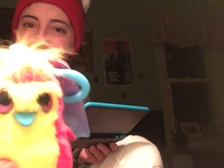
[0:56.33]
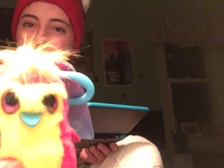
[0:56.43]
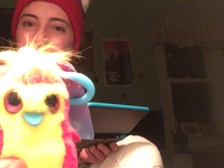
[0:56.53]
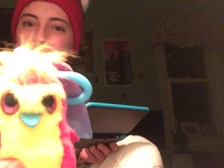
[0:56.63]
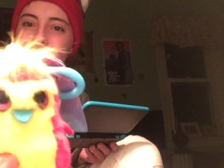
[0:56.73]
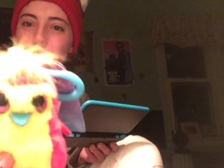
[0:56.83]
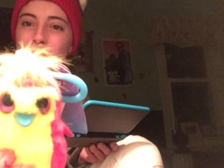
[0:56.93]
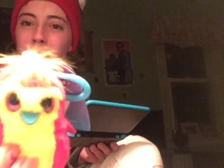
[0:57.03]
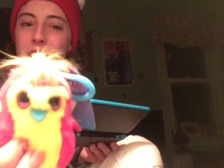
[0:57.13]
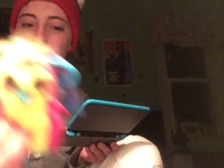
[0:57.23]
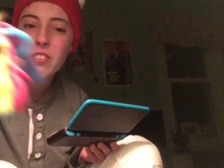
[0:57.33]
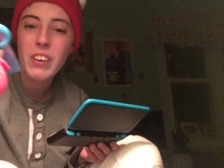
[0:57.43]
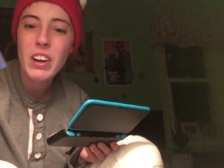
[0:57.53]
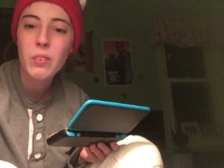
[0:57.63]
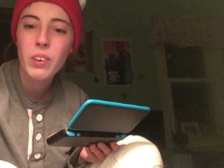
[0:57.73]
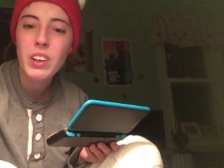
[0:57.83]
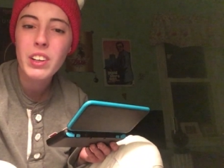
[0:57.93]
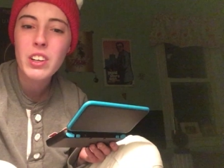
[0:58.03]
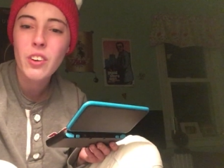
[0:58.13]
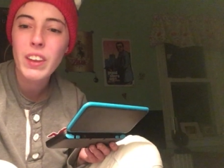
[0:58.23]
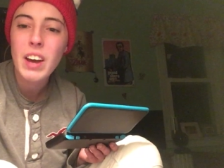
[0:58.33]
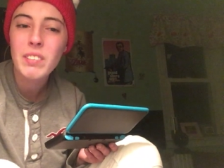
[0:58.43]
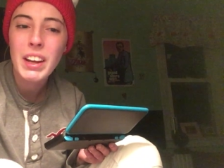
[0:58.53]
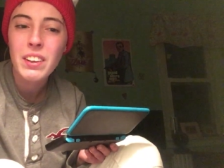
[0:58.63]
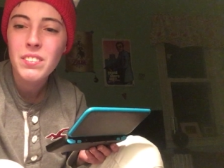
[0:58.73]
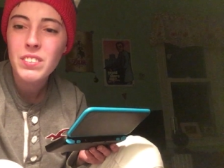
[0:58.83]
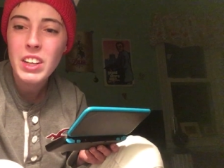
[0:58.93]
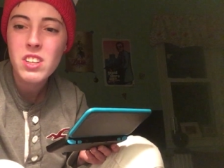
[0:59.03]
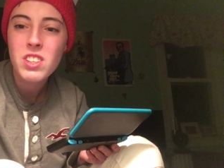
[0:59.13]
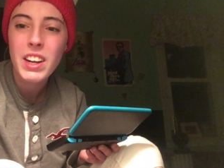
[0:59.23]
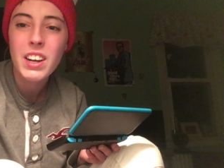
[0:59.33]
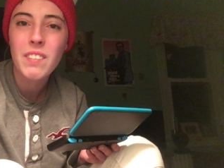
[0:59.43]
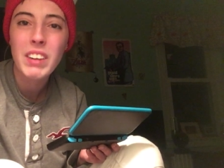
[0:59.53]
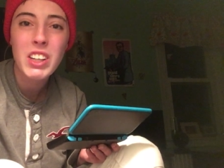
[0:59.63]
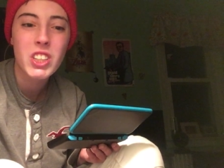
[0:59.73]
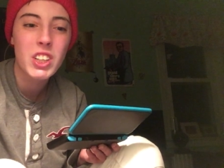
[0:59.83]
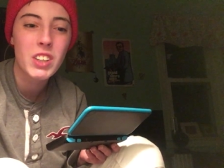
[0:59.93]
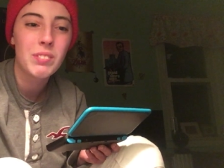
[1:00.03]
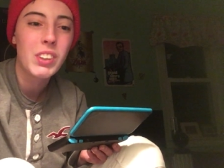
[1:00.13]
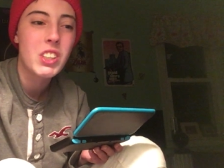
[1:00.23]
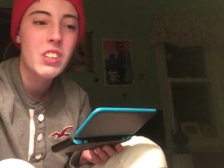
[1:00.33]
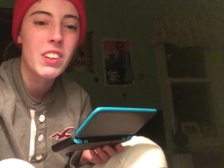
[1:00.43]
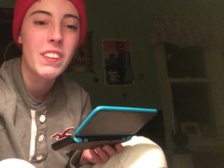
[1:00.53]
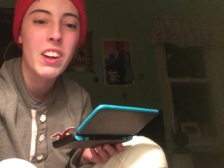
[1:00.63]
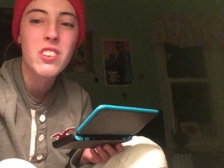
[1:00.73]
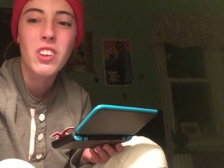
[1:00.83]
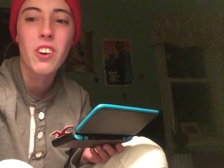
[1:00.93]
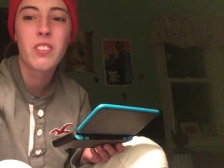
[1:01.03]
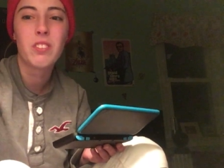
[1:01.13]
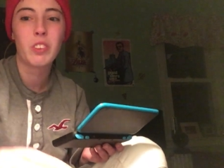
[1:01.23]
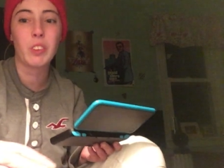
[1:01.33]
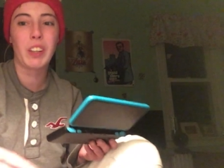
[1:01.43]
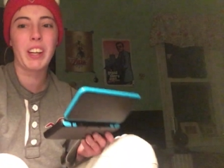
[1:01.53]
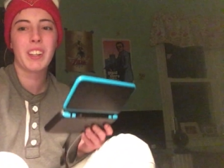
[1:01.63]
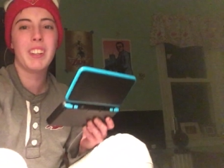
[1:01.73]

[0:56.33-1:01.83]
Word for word: Yeah, apparently it's the rare one. Didn't know that. My niece said it. I'm not sure, but she said that, so. Okay.